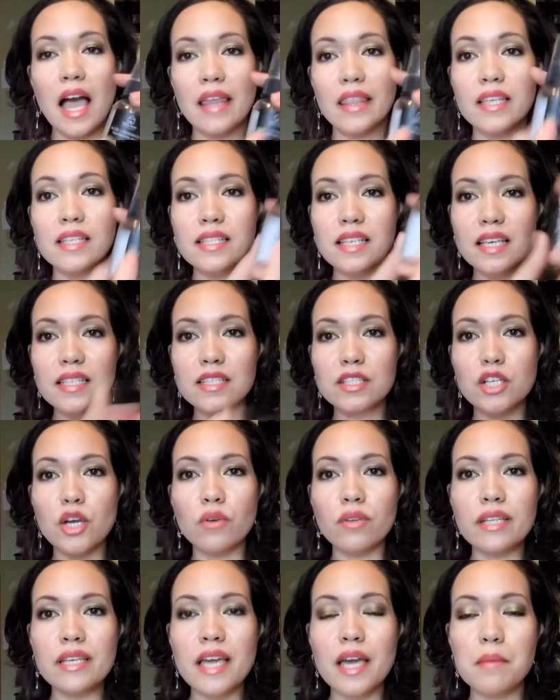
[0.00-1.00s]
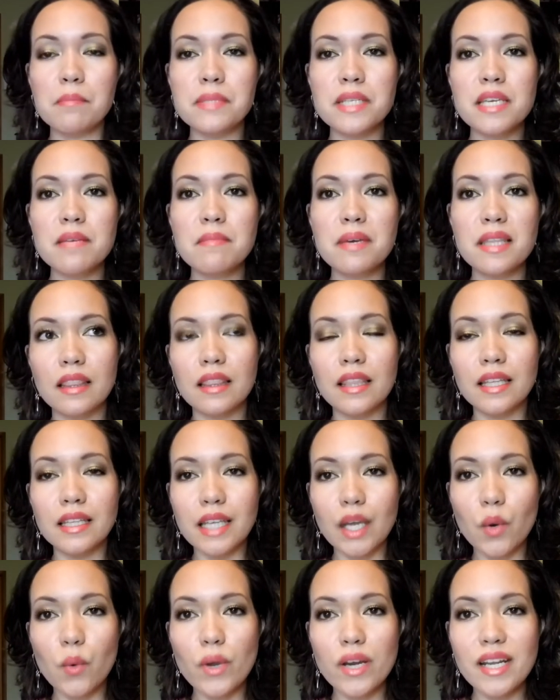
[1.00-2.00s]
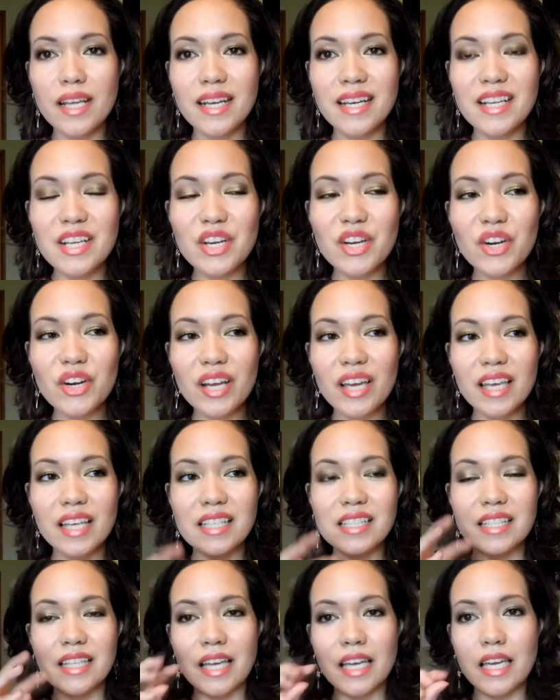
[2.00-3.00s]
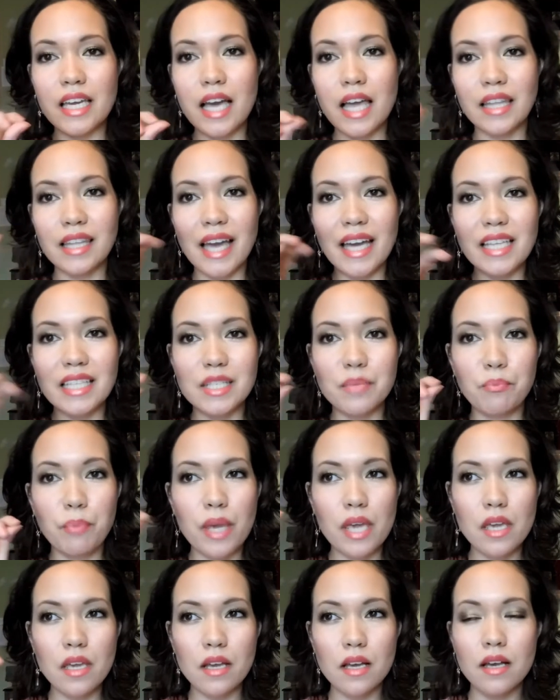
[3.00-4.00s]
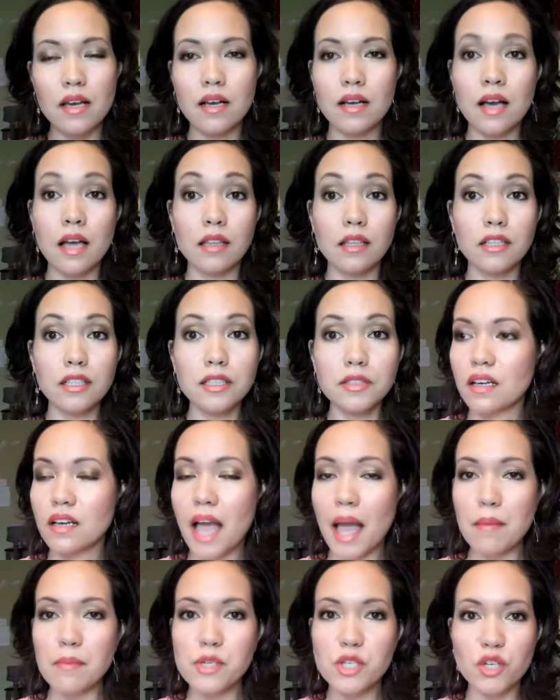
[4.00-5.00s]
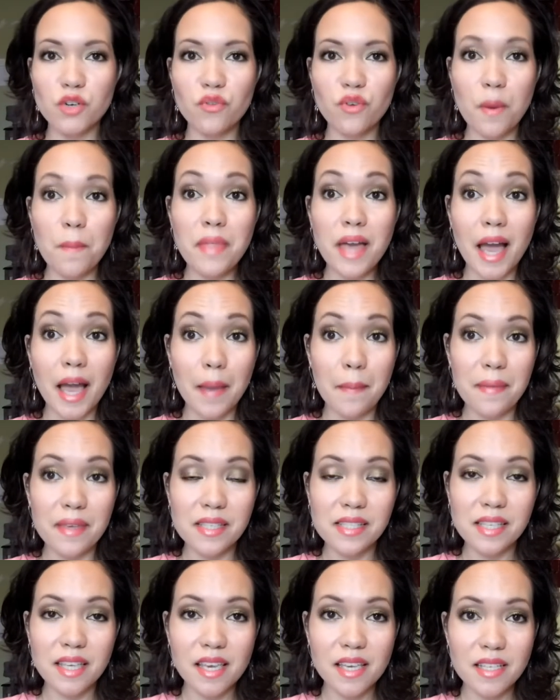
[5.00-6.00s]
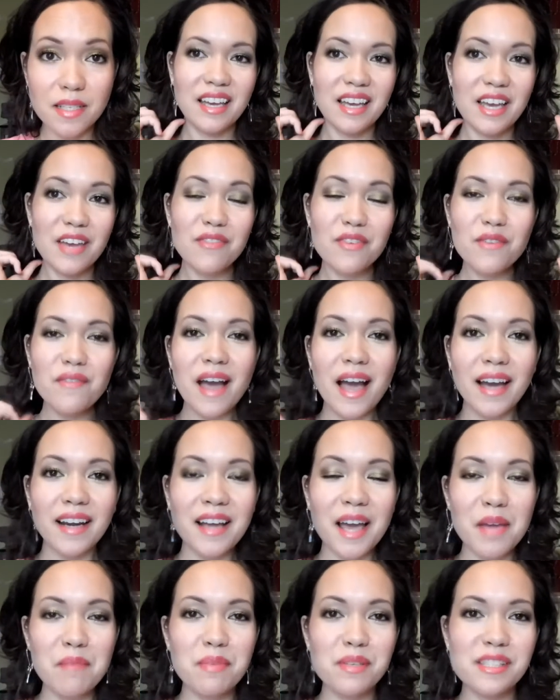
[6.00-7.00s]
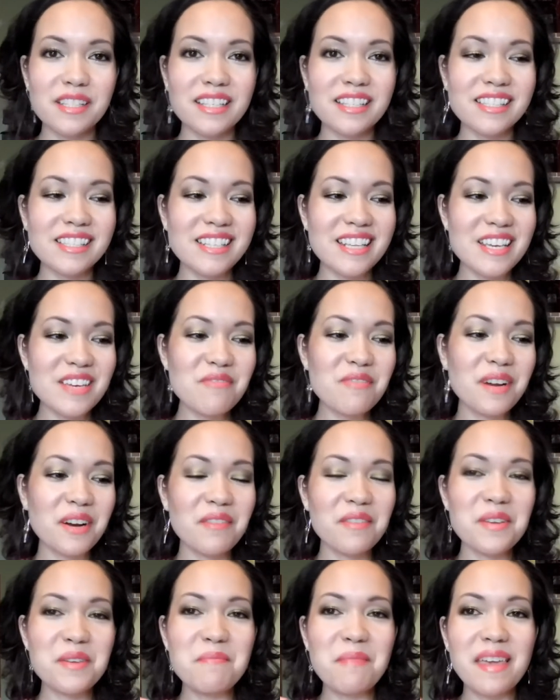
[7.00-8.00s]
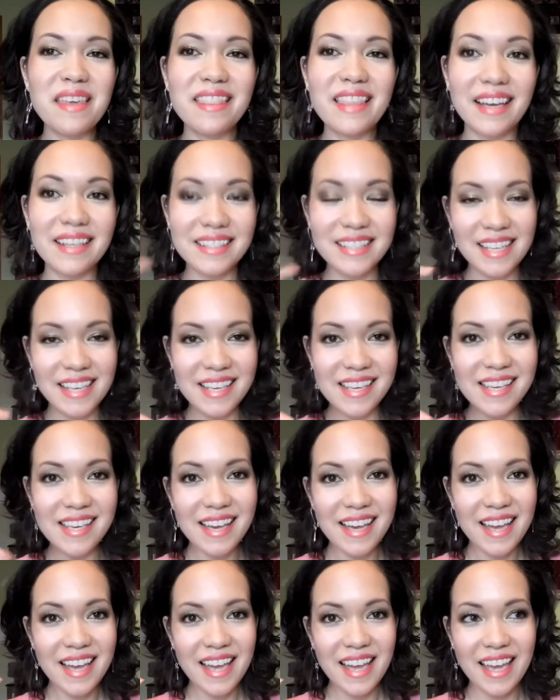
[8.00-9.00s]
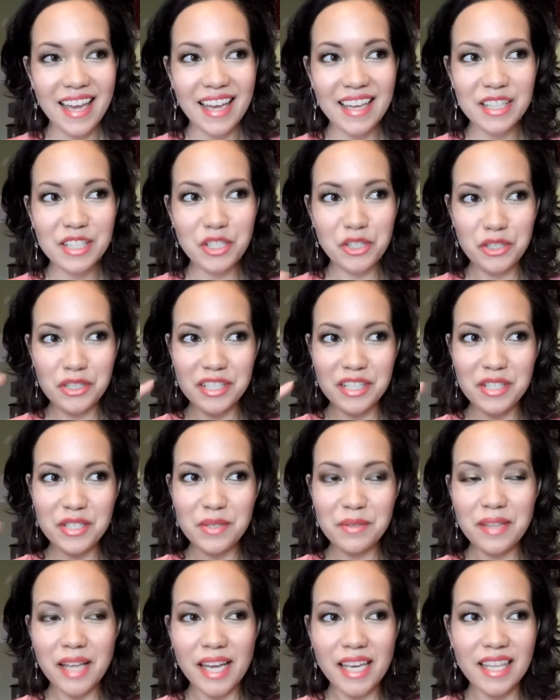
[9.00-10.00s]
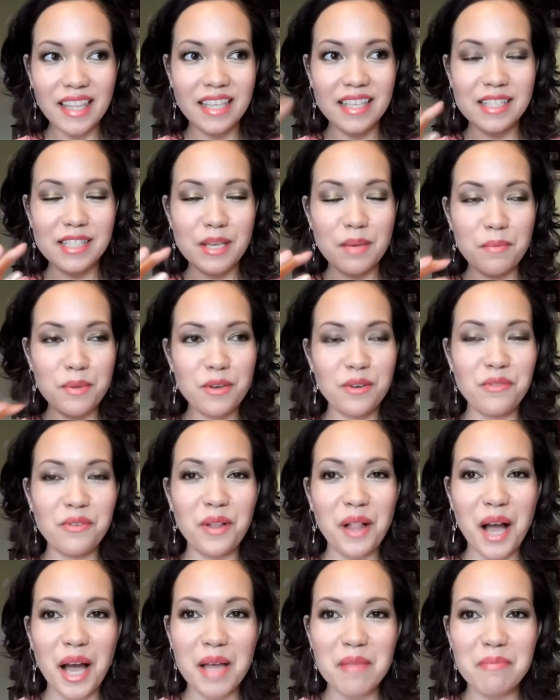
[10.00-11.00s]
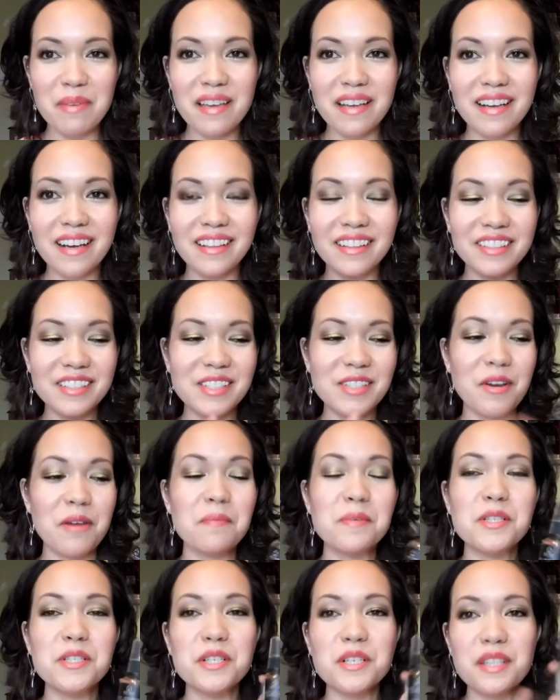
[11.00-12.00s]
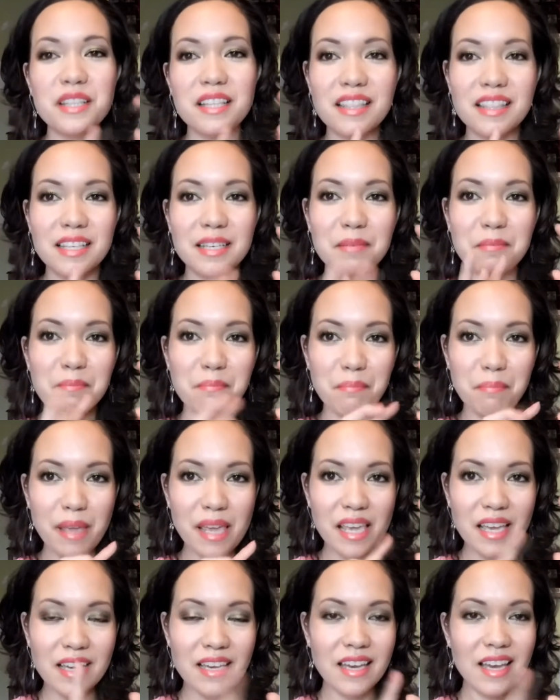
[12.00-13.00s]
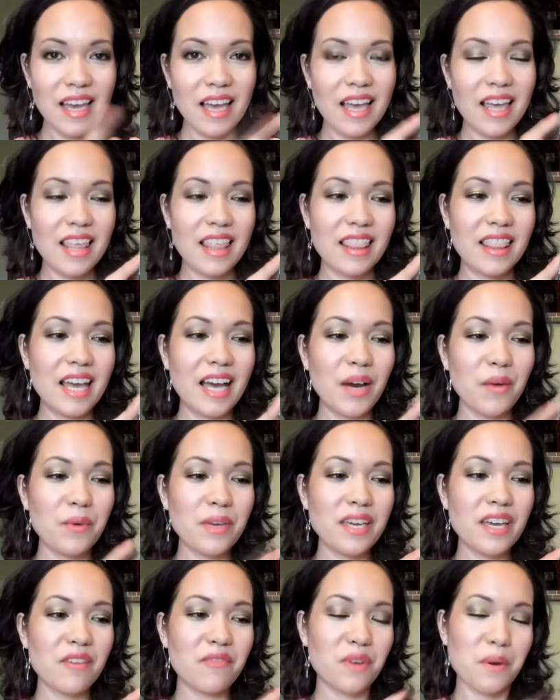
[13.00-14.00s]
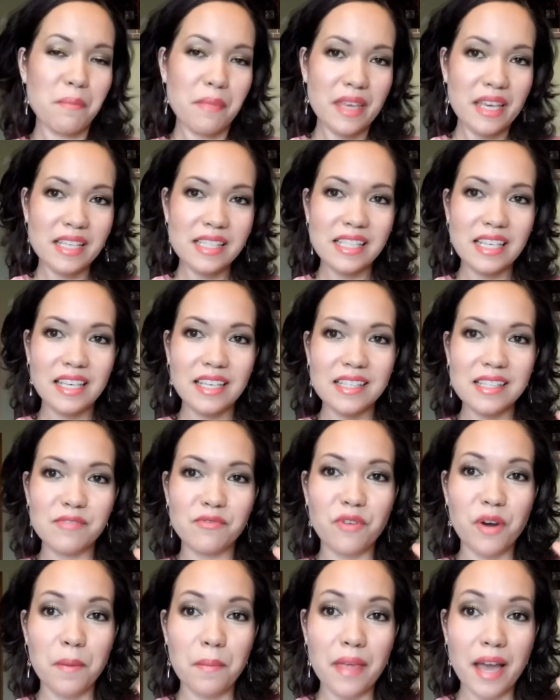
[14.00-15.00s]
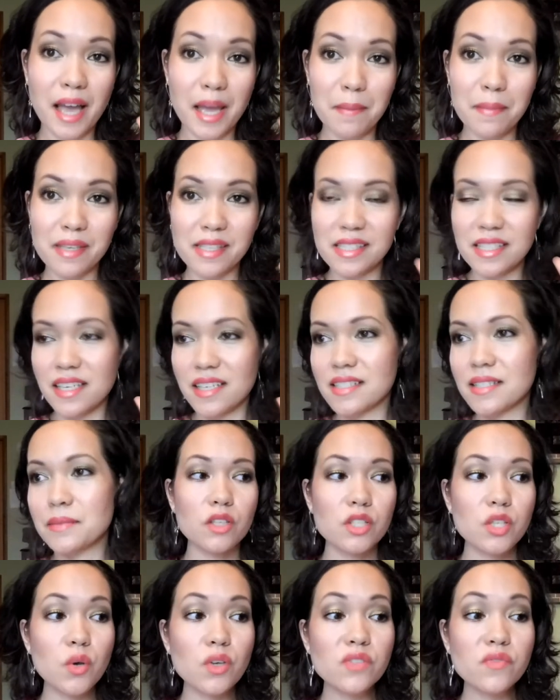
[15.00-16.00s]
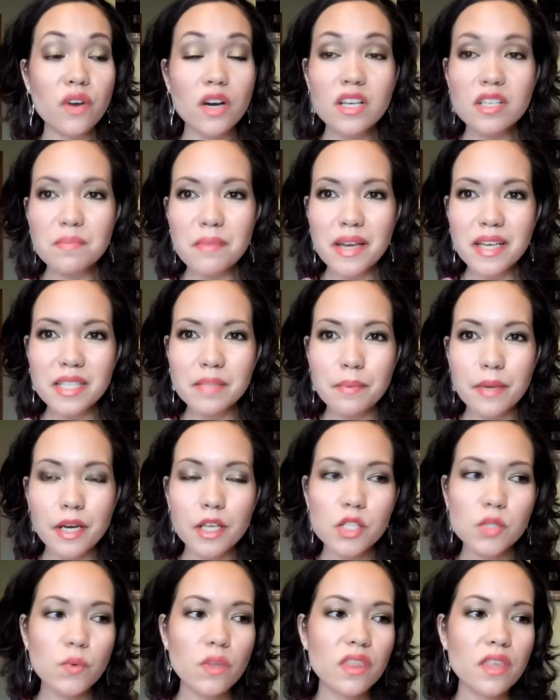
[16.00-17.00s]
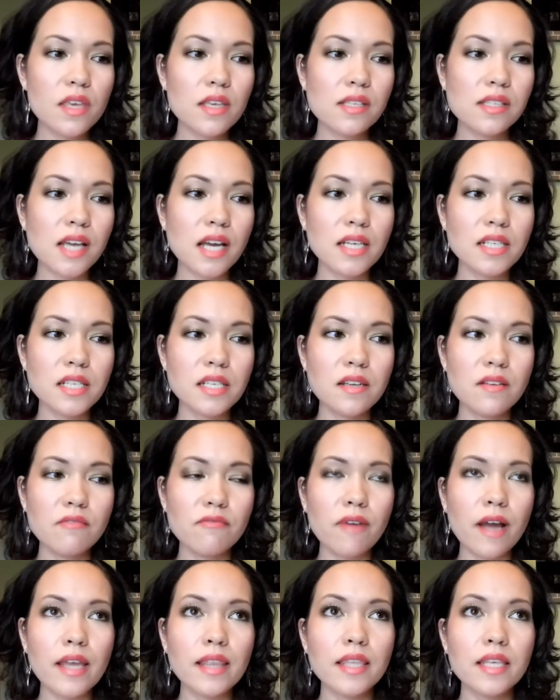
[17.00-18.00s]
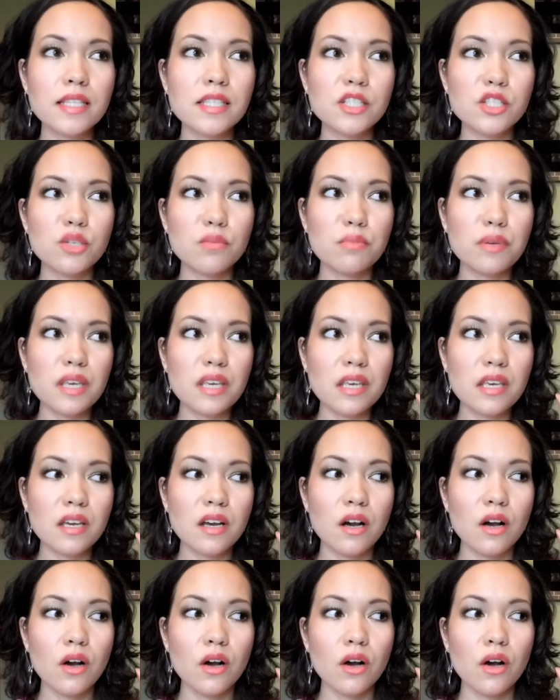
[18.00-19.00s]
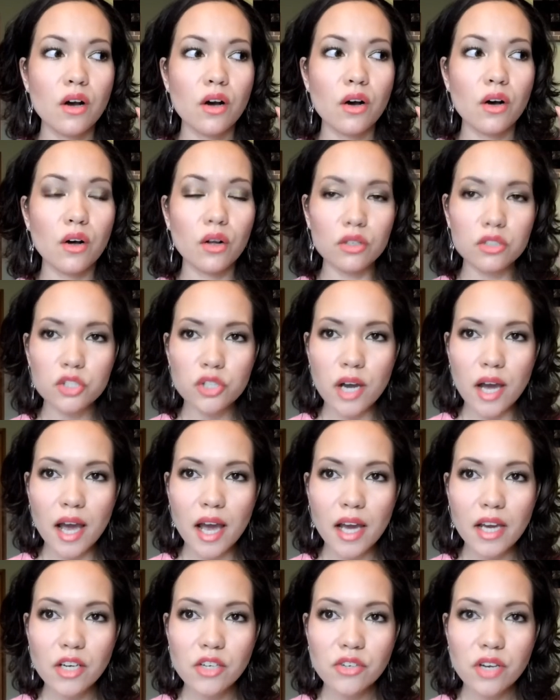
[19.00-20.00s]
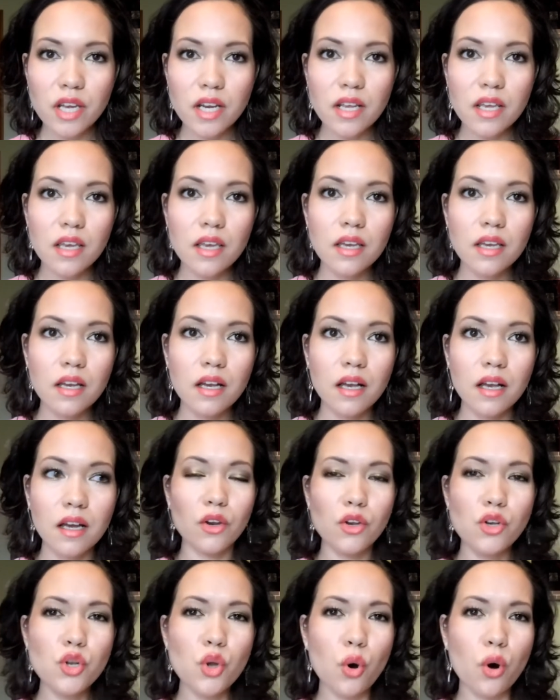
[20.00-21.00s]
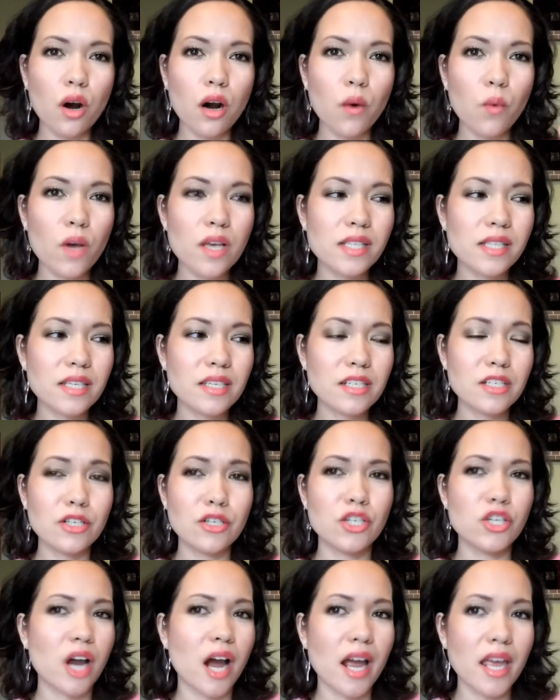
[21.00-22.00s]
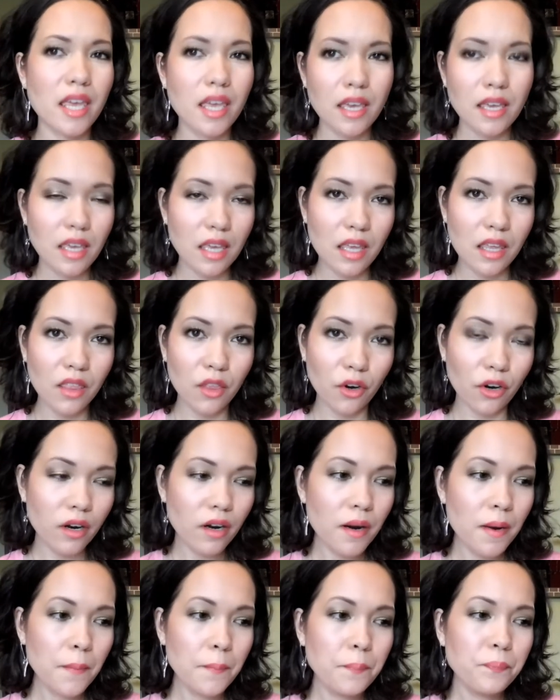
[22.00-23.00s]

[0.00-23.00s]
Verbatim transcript: This is totally empty, but the liquid in here is like a light pink color, I'm sure from the hibiscus. If you've had hibiscus tea, whenever you make that tea, it turns into like this beautiful hot pink color. So I'm sure that the pink that we get from this is from the hibiscus. So as far as my experience with this, I didn't find this to be ultra hydrating, nor was it drying either.